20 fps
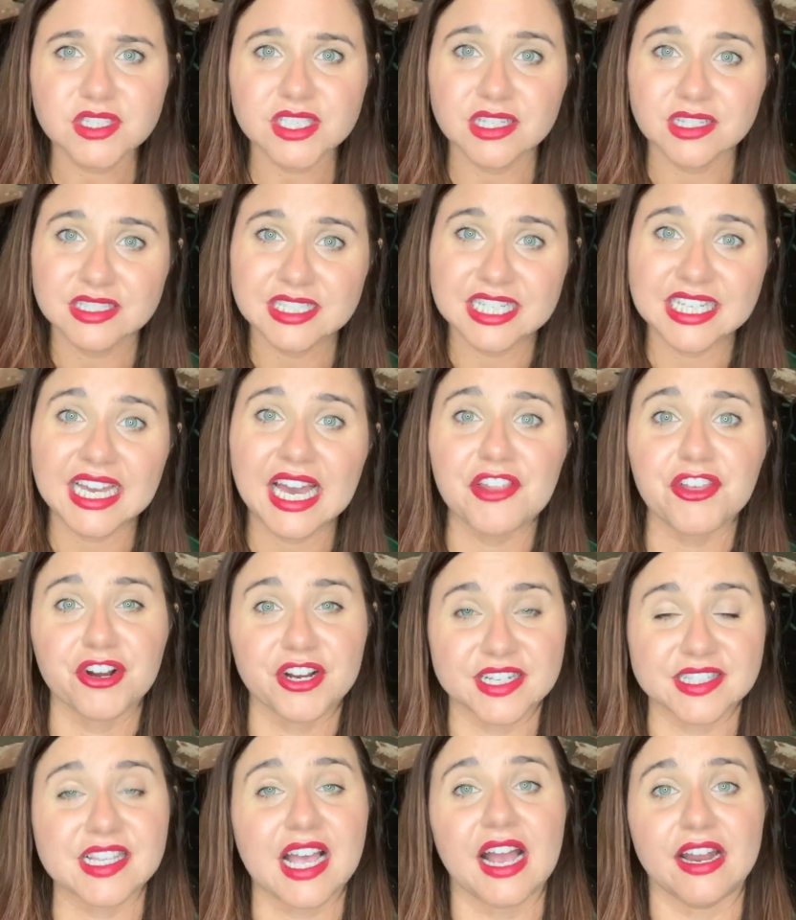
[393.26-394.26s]
together
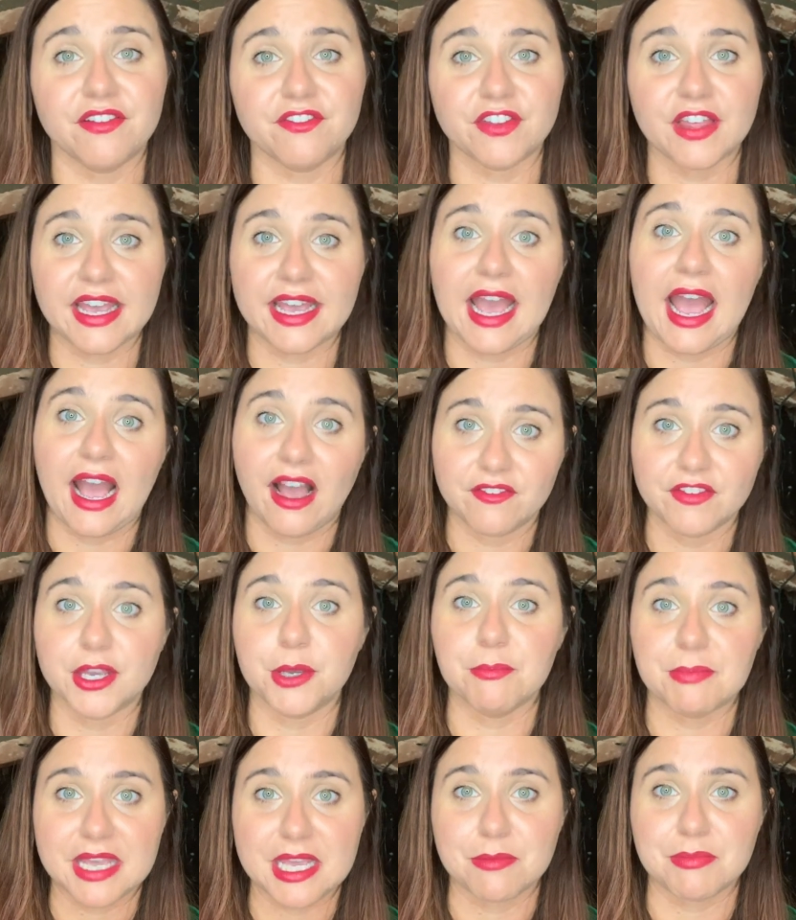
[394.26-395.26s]
is kind of like having a
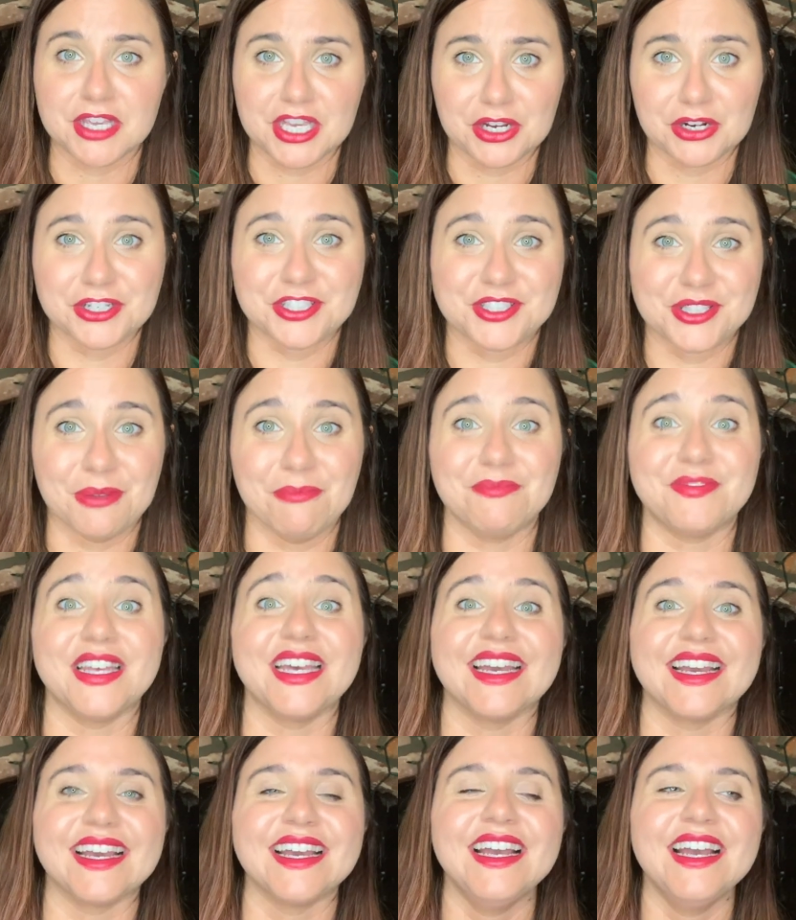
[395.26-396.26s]
baby or
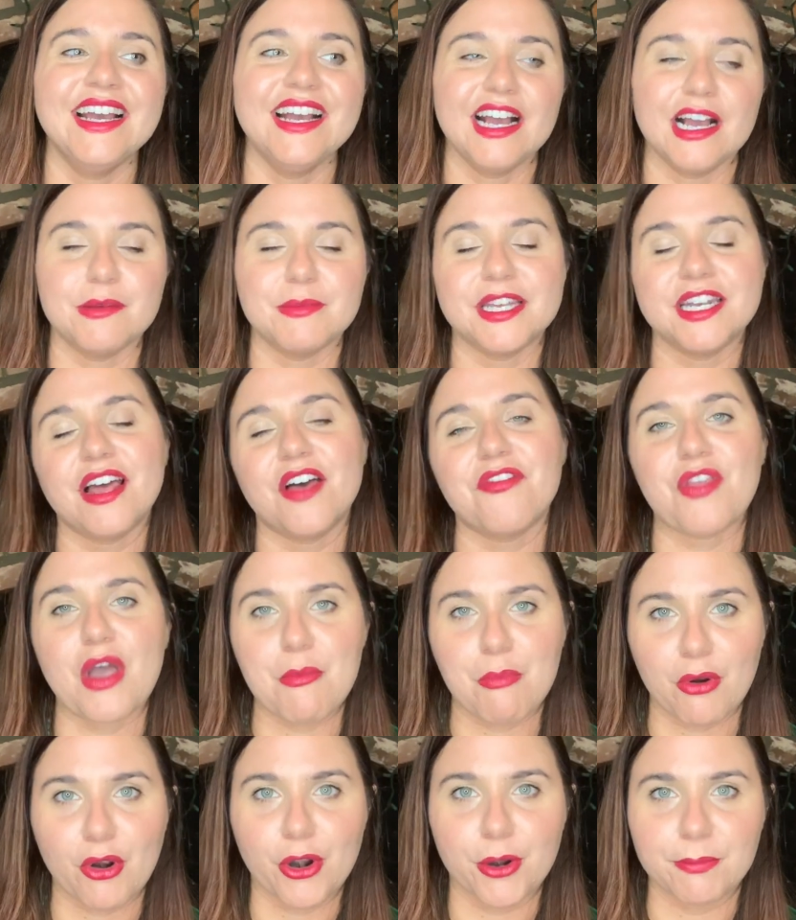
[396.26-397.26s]
something. I mean, not that
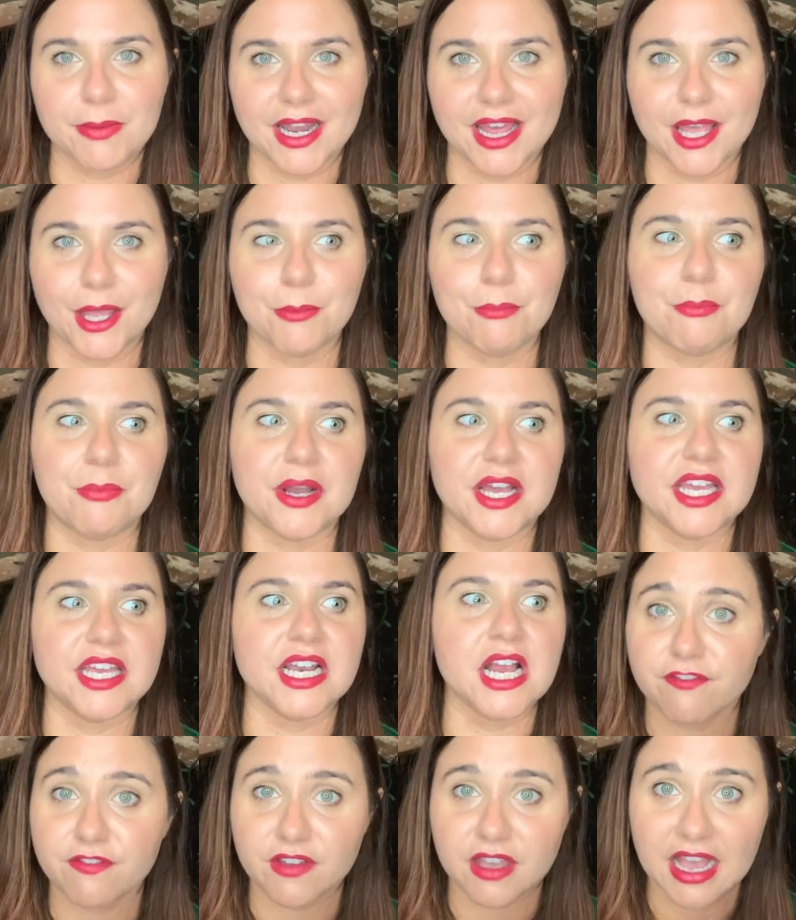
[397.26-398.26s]
permanent, but
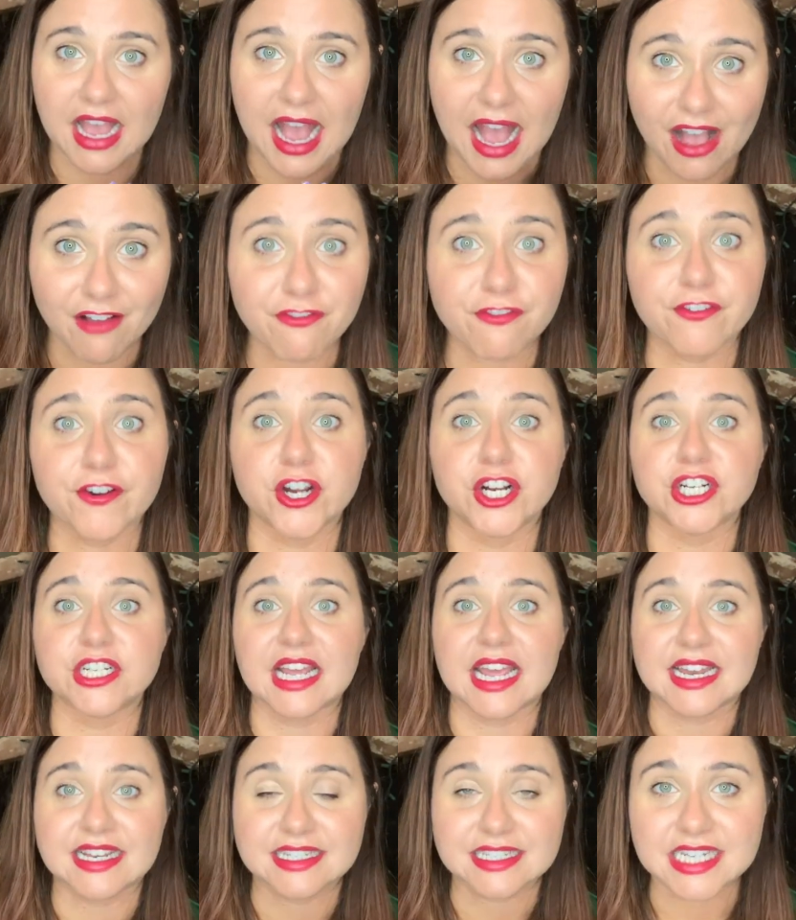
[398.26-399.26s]
effort
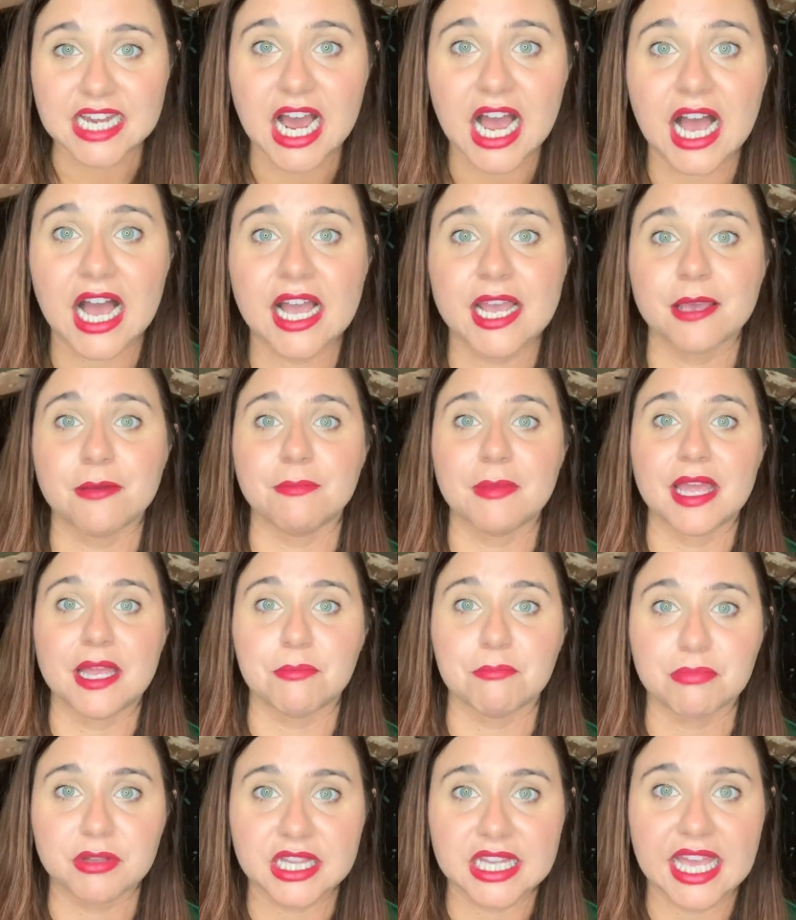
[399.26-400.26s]
and time
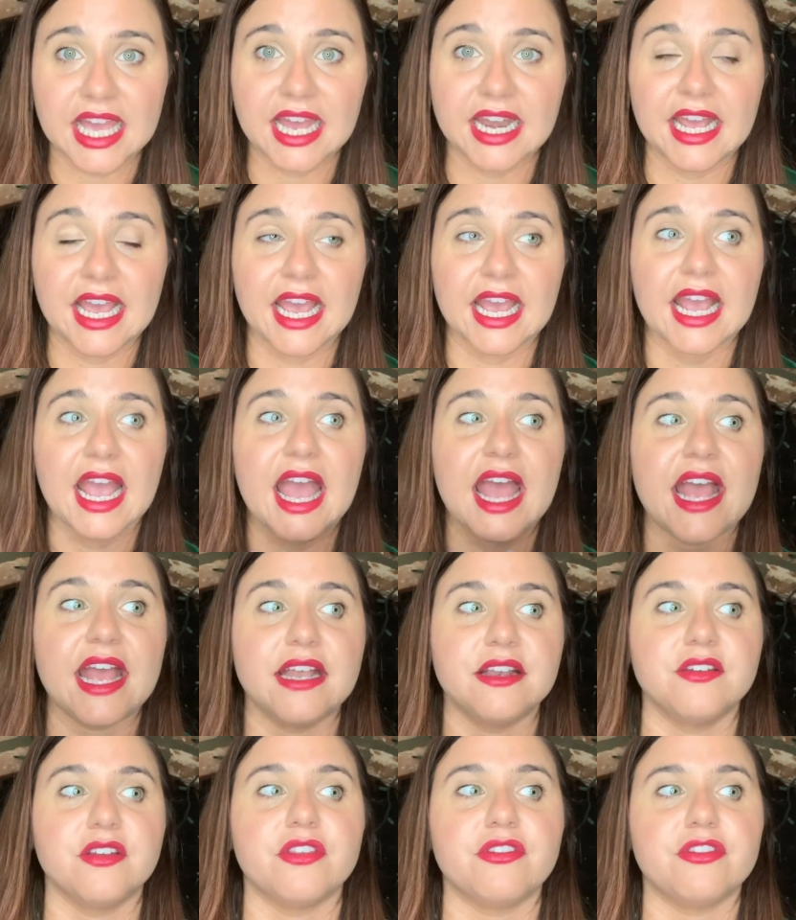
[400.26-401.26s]
and planning
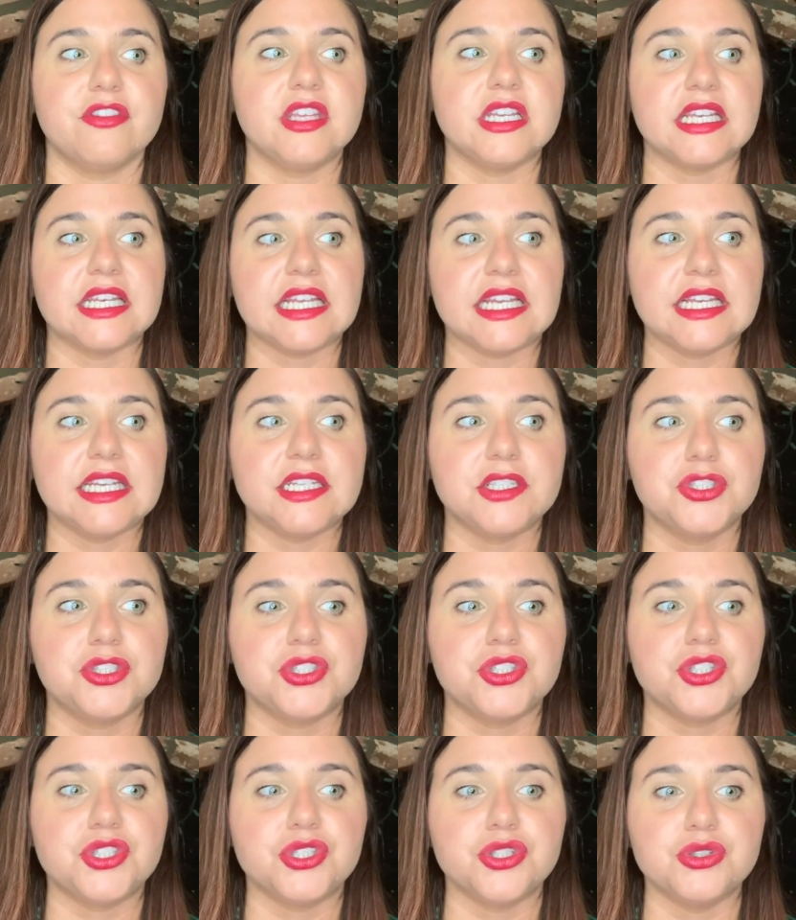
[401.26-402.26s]
and the need
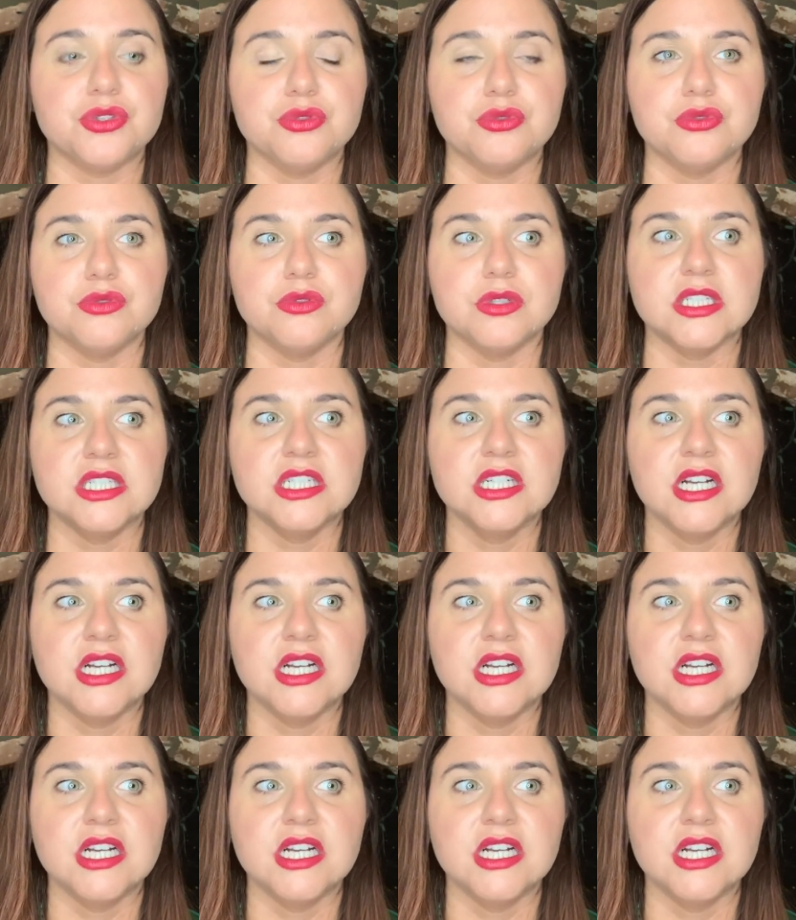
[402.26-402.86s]
to